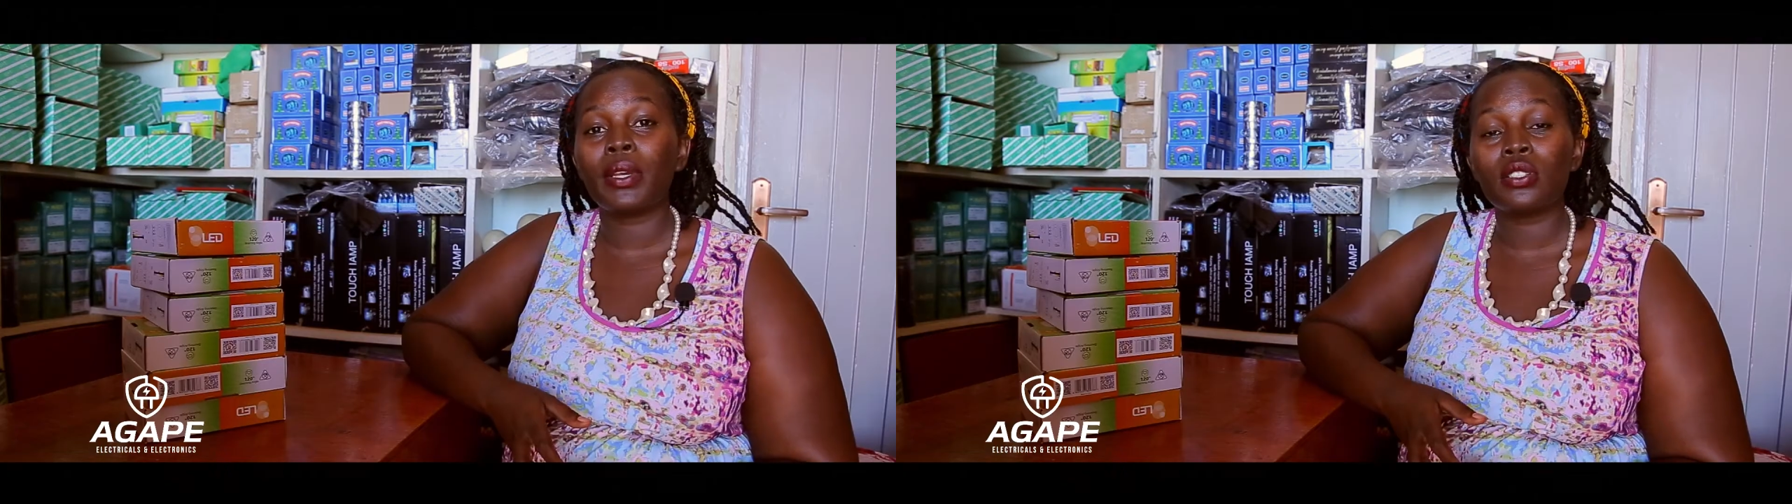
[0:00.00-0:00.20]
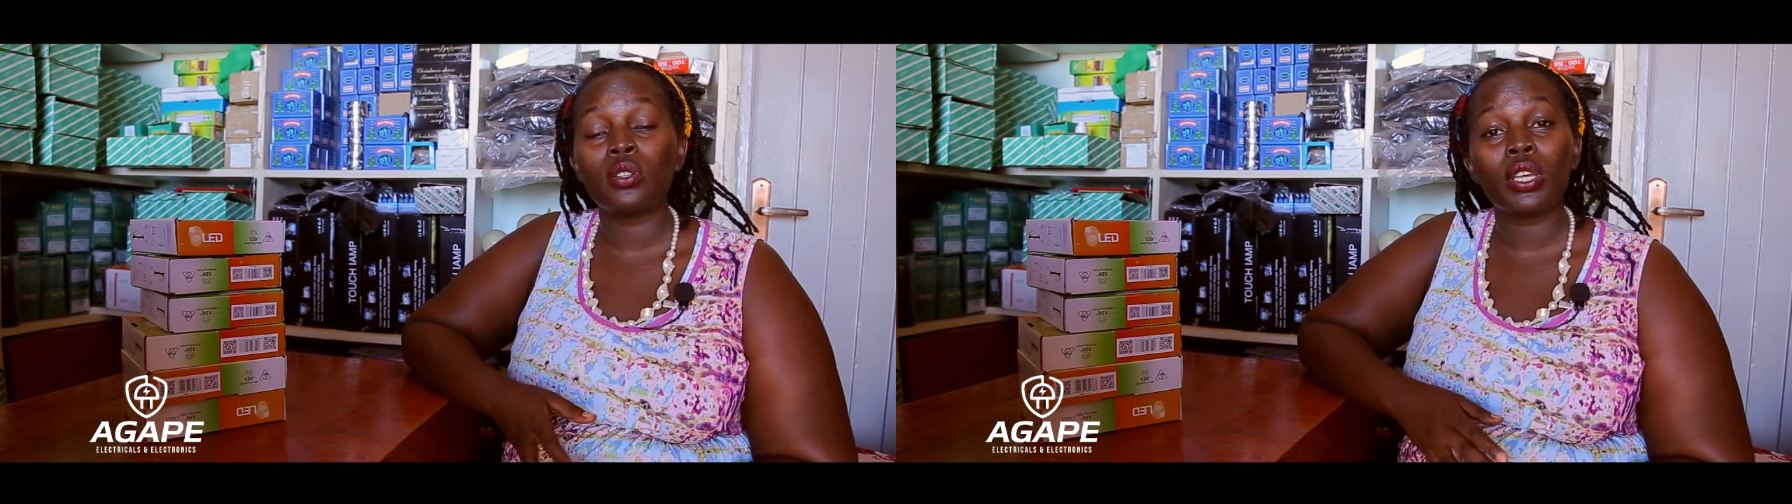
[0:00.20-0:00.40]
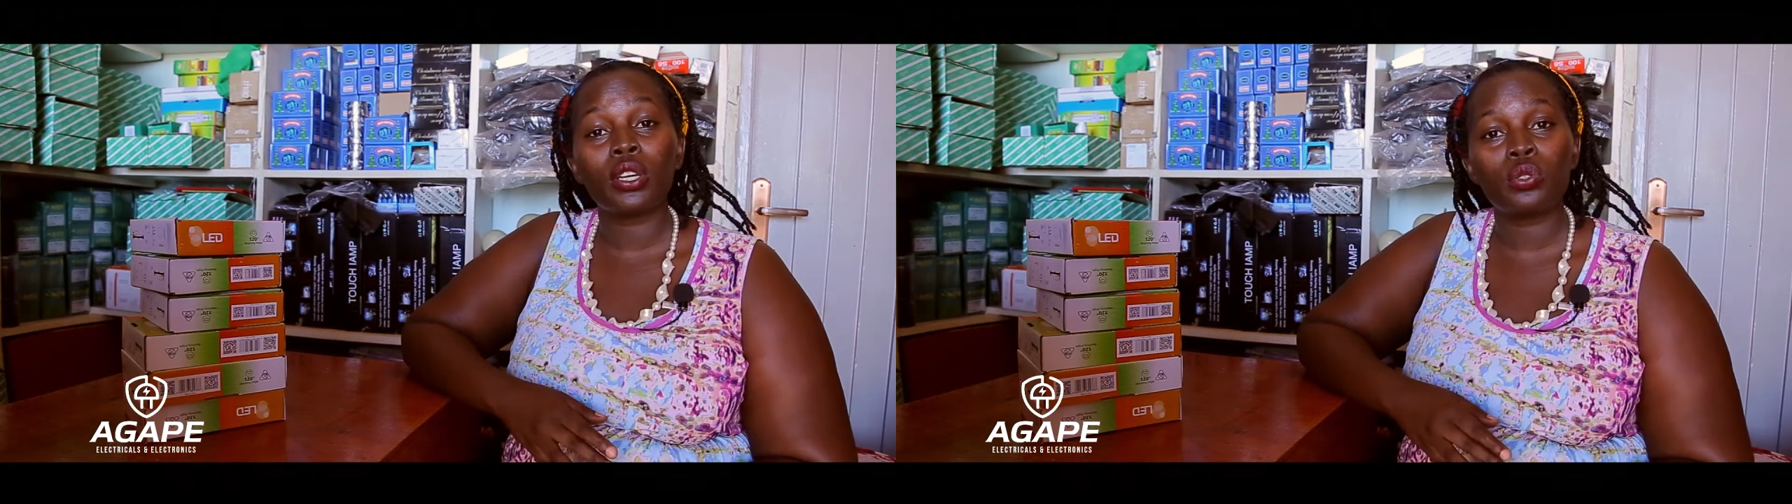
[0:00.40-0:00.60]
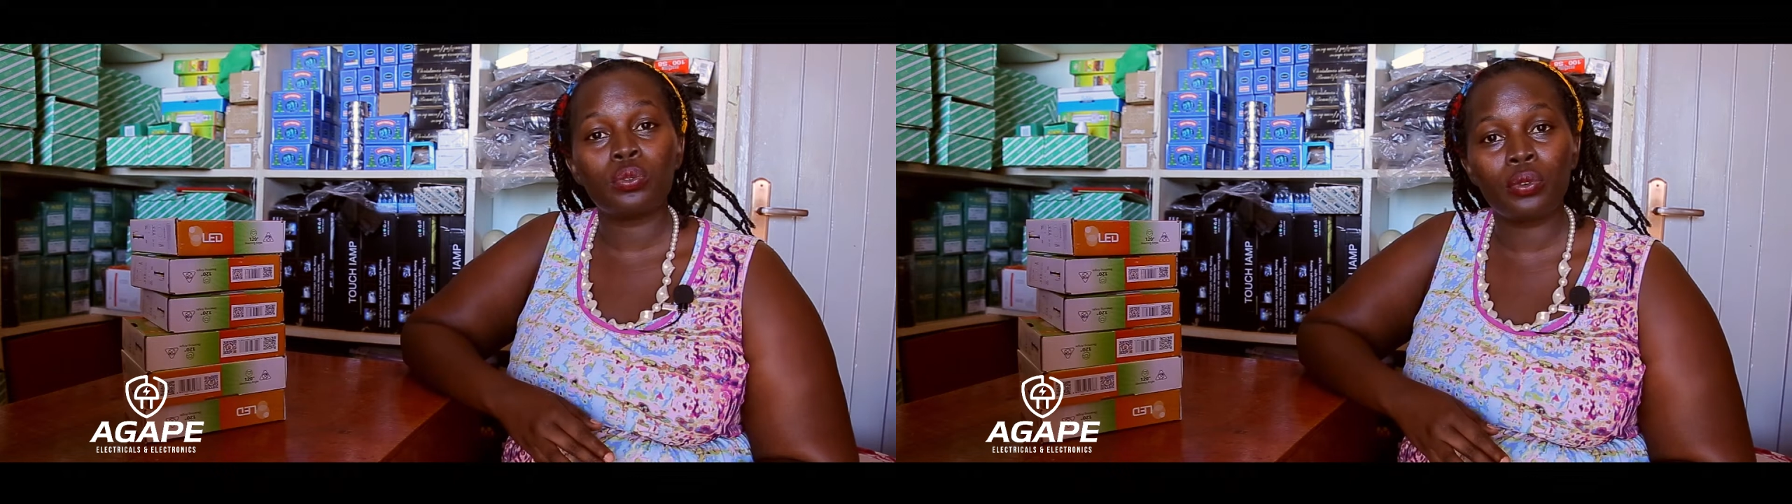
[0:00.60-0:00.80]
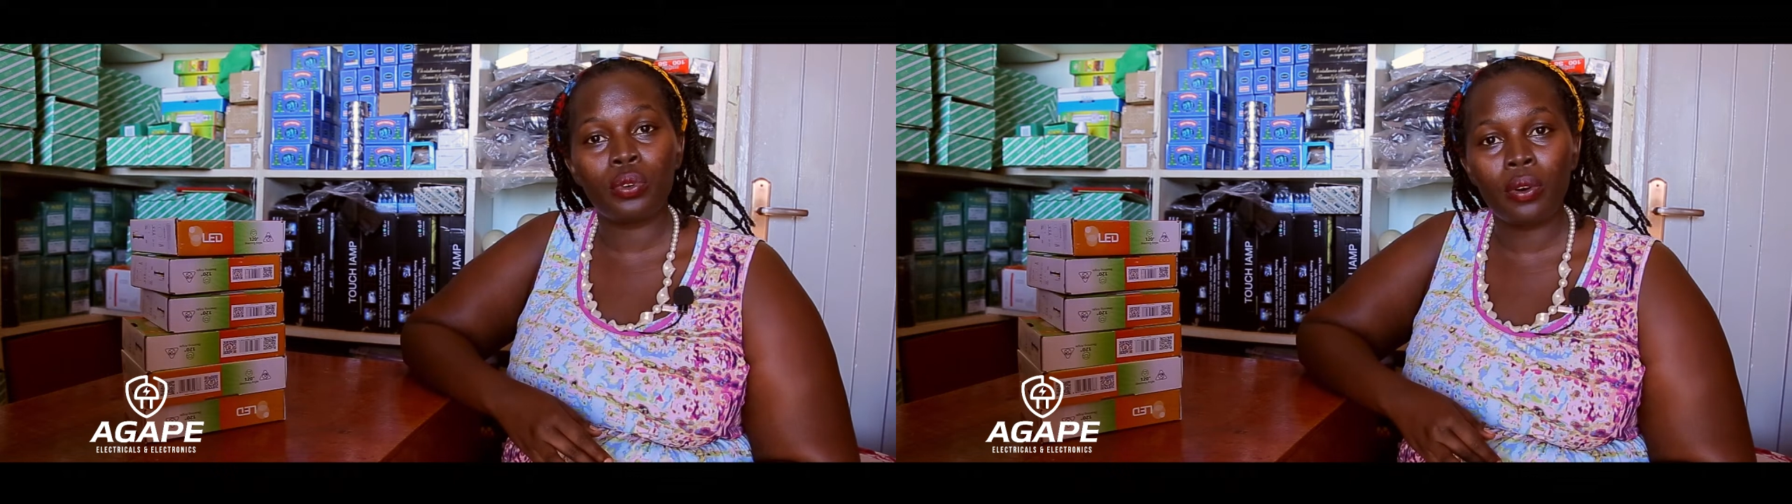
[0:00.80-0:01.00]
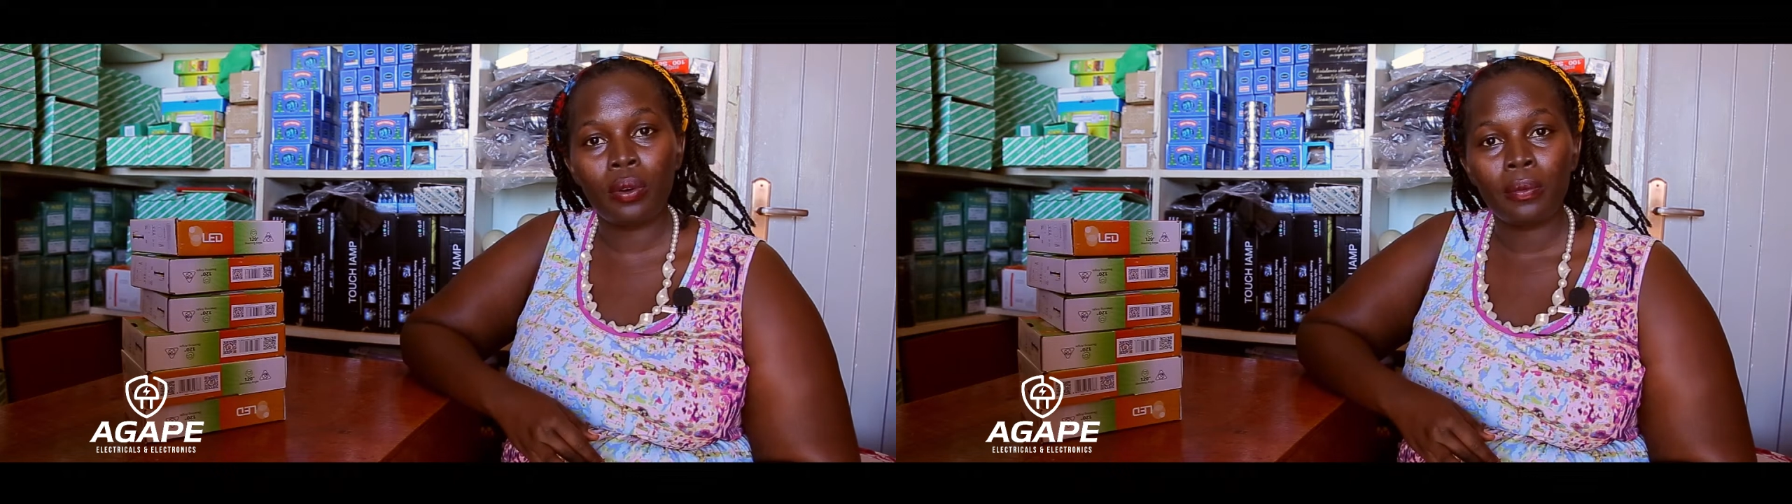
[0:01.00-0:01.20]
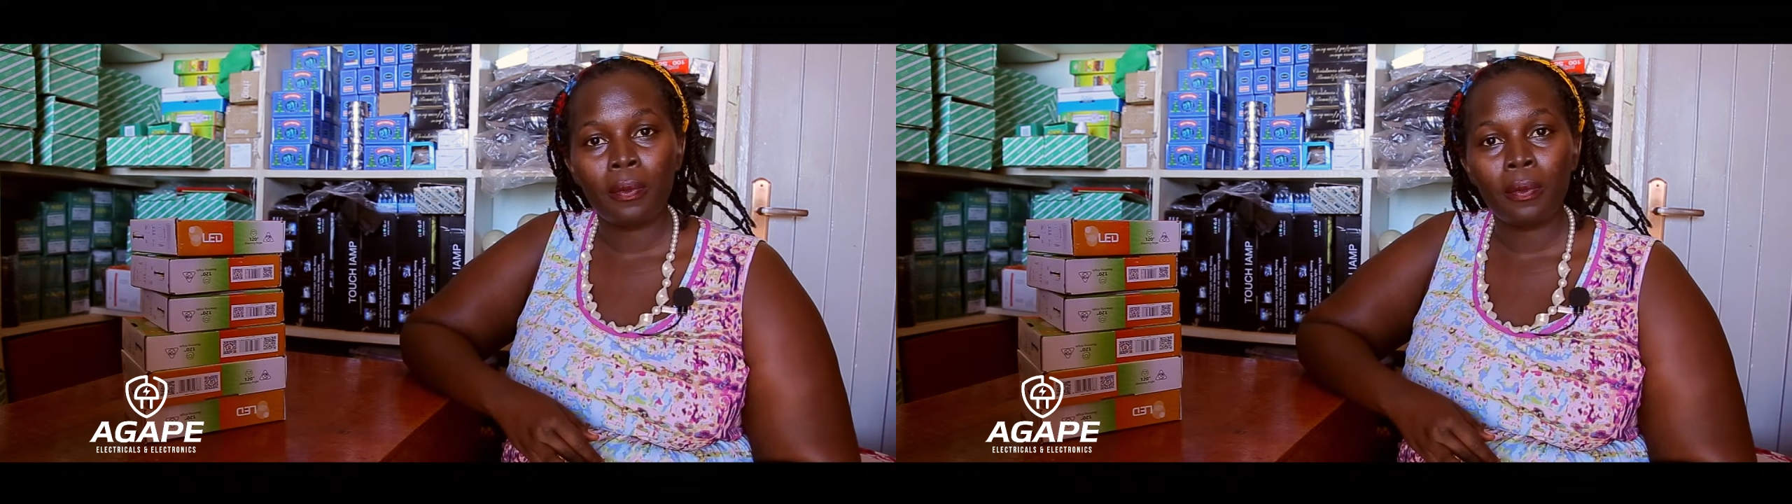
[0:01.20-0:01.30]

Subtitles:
is looking to grow.